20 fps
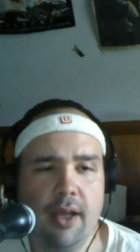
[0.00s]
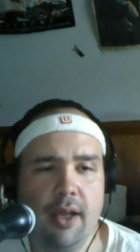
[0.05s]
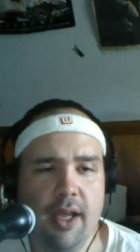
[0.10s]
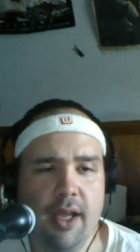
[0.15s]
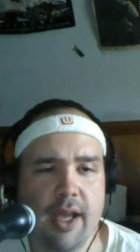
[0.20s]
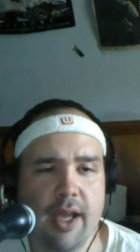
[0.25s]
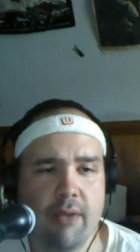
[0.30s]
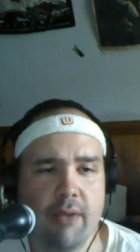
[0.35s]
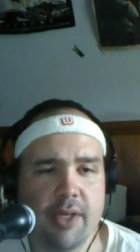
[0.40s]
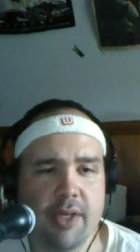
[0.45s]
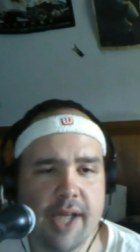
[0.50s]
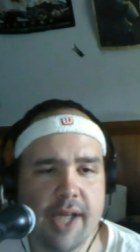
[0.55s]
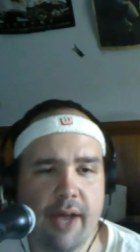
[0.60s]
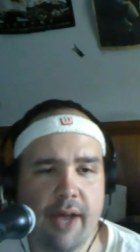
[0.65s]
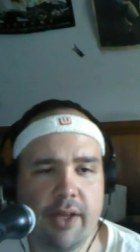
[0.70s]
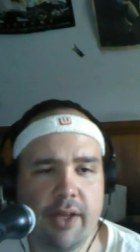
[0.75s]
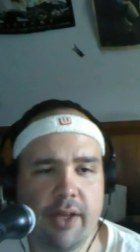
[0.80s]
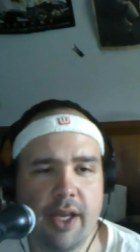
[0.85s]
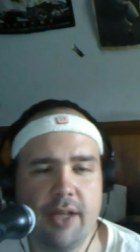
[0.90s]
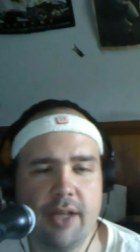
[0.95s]
In
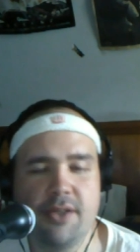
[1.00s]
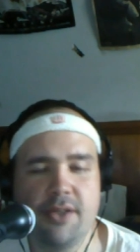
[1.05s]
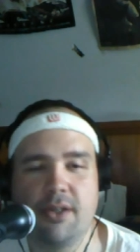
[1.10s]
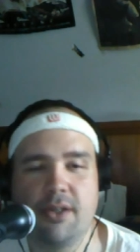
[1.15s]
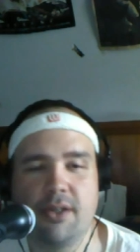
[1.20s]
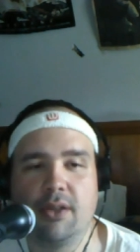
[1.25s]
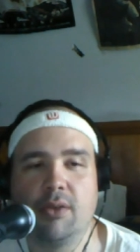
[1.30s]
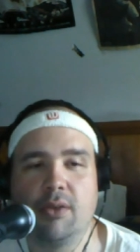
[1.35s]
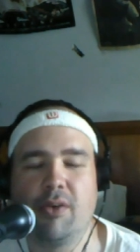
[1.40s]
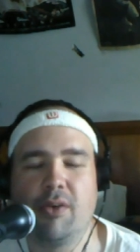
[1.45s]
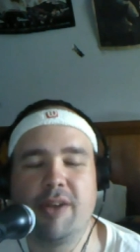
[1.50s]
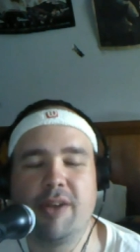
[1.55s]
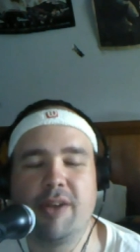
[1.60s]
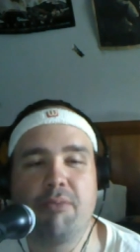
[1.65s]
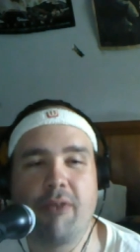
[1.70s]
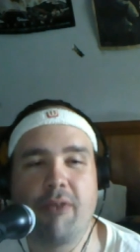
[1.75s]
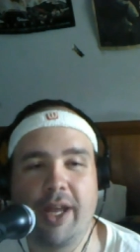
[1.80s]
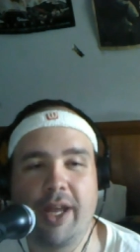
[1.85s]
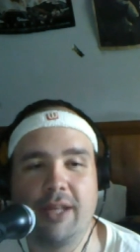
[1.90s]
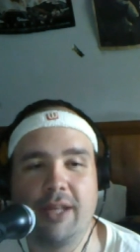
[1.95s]
retaliation, Lloyd
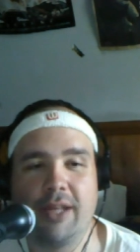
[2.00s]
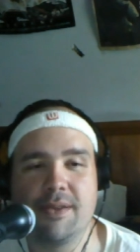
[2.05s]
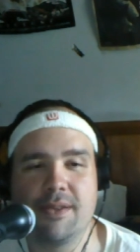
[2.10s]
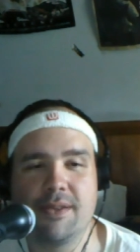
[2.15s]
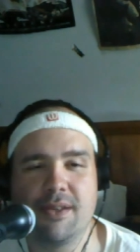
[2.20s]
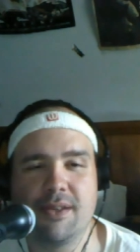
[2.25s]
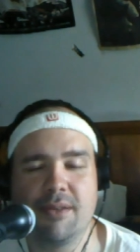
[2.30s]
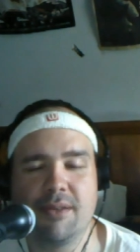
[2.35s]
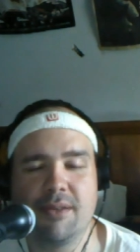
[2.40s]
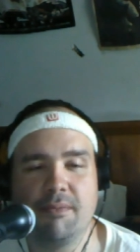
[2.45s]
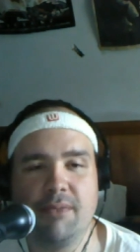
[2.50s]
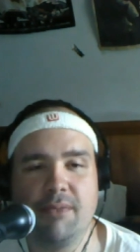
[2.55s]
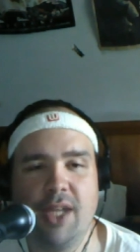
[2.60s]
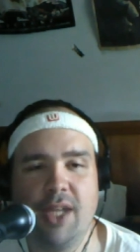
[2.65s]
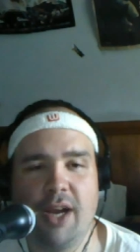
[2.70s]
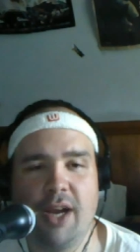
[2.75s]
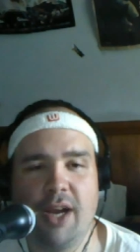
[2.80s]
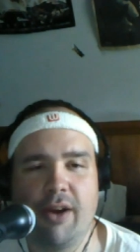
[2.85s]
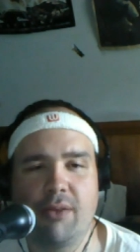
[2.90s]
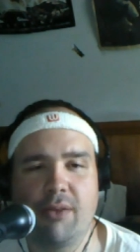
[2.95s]
pranks
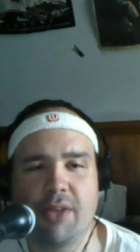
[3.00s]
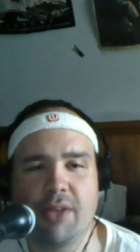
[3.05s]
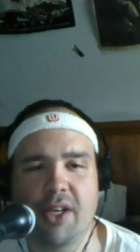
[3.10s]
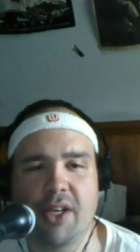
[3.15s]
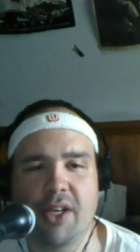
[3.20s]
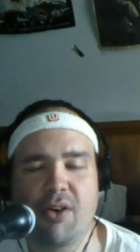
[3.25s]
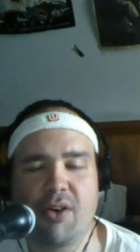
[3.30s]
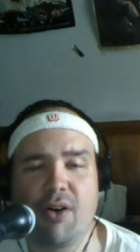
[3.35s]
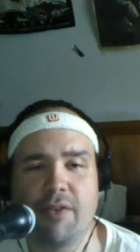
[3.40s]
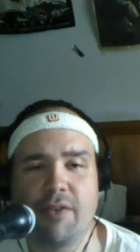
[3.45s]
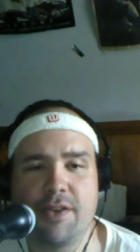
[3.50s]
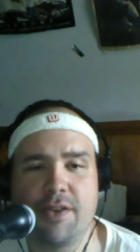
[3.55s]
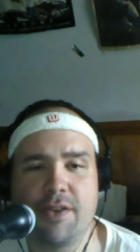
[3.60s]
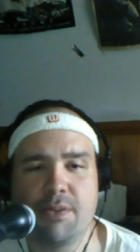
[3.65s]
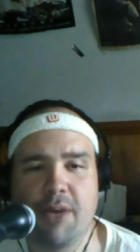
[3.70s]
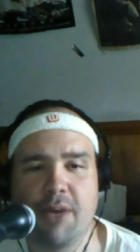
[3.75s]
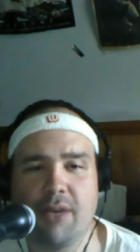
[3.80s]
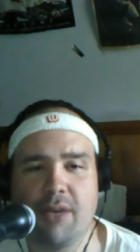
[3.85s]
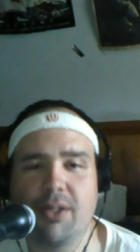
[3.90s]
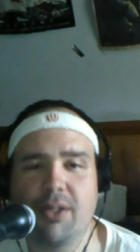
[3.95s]
Harry with a coffee
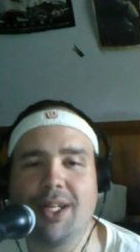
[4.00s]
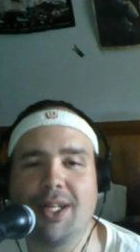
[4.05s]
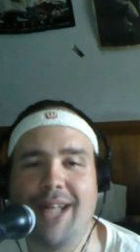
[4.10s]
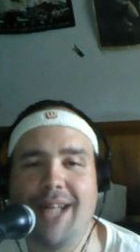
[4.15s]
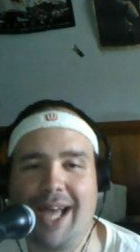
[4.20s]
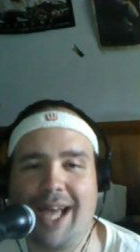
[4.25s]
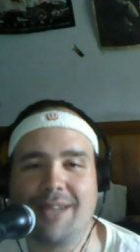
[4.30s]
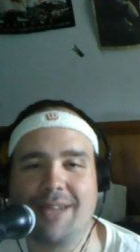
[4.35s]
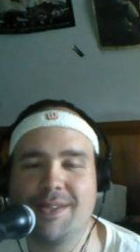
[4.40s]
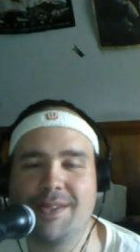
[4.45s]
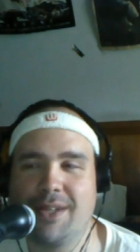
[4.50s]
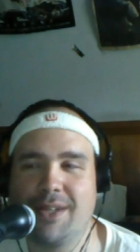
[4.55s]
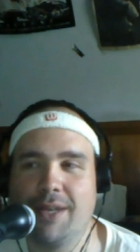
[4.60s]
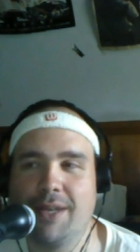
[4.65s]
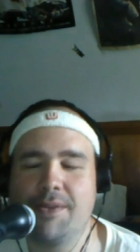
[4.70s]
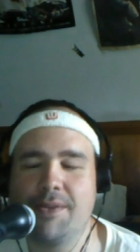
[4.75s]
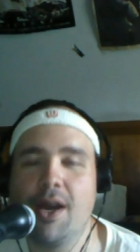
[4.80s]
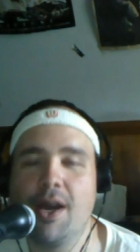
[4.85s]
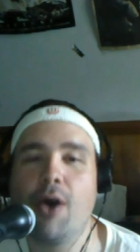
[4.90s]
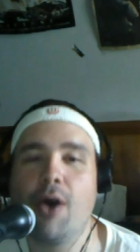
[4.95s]
spike with
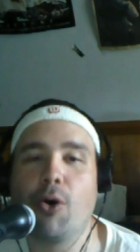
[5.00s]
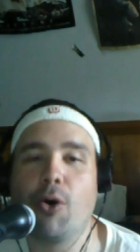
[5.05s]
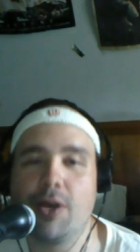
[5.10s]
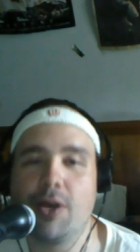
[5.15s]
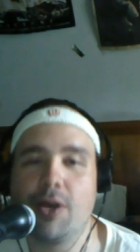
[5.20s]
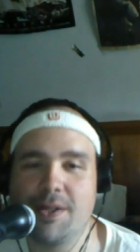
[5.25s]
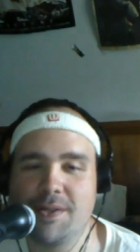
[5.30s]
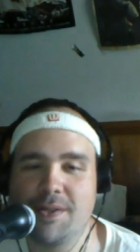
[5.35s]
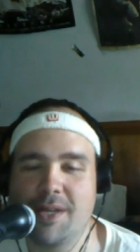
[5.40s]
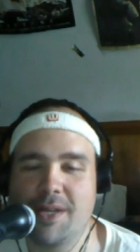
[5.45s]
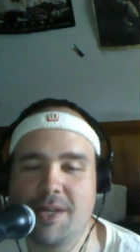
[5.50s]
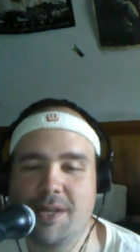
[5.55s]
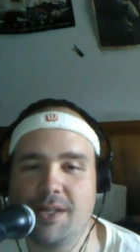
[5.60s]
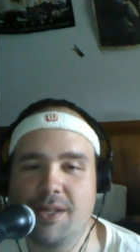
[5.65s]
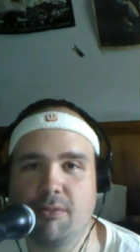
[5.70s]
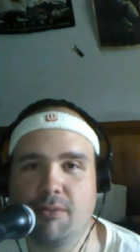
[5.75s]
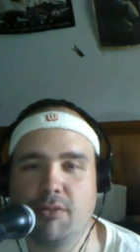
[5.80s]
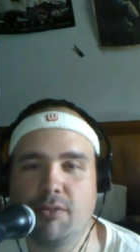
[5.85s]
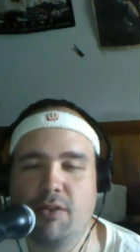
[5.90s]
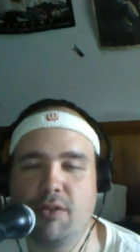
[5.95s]
laxatives, or as it says
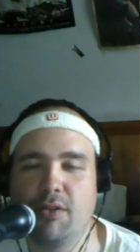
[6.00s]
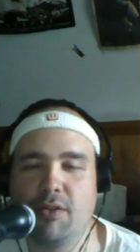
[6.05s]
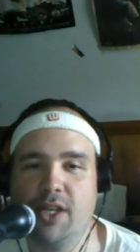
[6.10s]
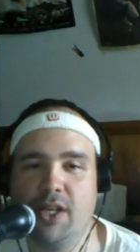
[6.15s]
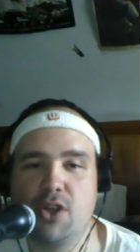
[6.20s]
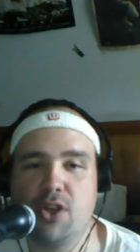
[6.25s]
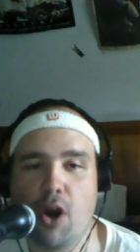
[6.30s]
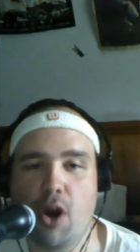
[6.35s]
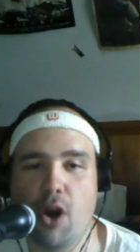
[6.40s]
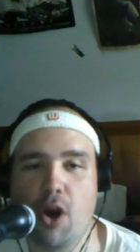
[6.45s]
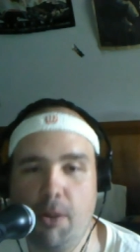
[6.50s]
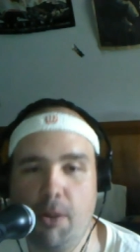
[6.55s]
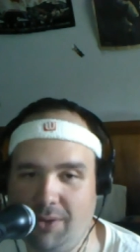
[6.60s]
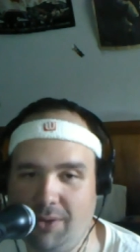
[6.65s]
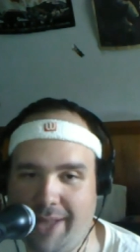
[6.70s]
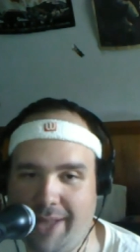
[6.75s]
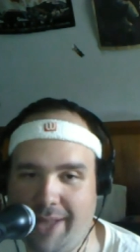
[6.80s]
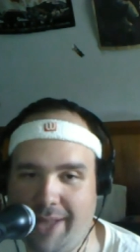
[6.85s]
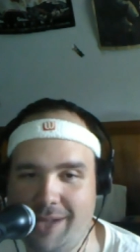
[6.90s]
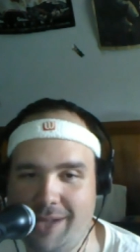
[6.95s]
in the movie, Turbo
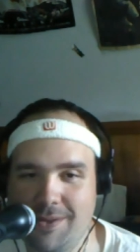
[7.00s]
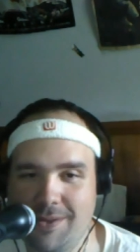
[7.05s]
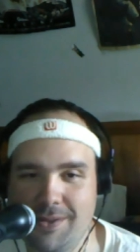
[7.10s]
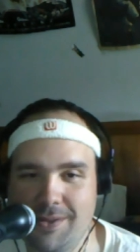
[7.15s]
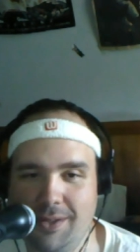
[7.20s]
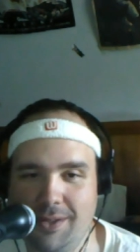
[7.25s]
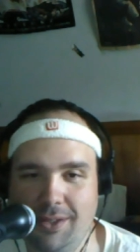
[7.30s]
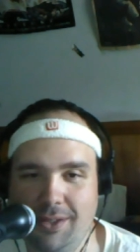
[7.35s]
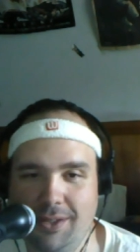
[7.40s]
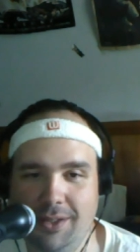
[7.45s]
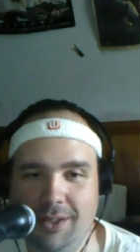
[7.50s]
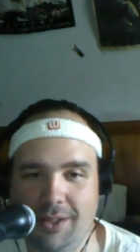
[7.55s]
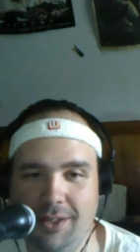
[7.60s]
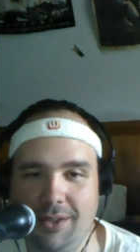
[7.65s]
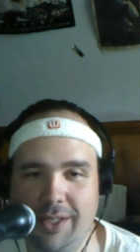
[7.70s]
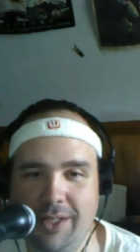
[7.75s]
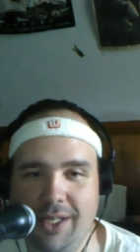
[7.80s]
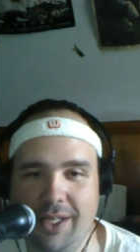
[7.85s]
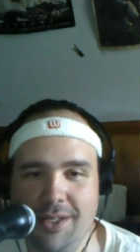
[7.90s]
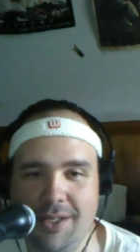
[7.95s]
Lax,
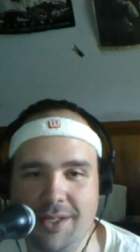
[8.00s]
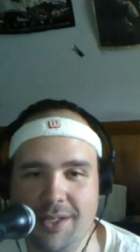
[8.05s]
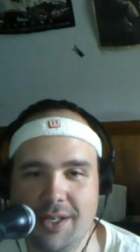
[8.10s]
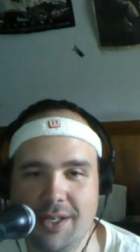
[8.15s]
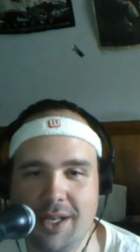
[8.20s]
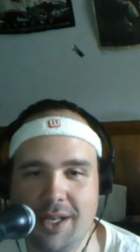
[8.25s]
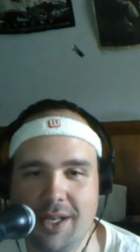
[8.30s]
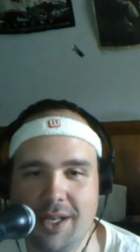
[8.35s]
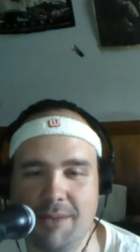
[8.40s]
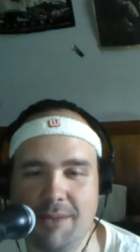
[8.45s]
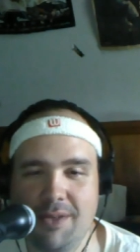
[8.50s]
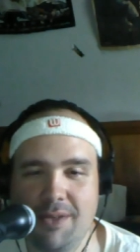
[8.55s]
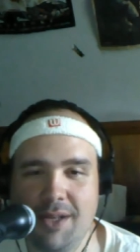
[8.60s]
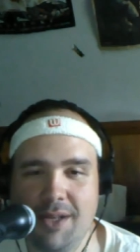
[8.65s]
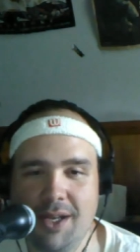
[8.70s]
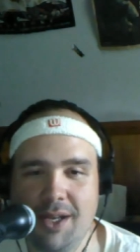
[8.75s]
leading to him